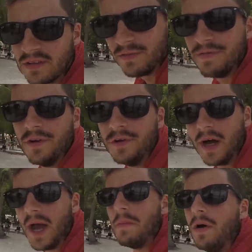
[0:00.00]
some food.
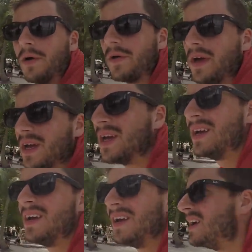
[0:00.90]
I am hungry.
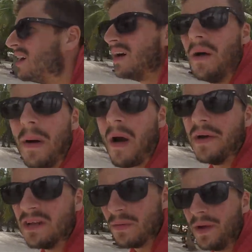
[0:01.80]

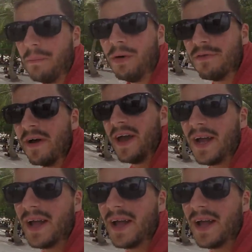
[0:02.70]
Apparently, there's a big buffet.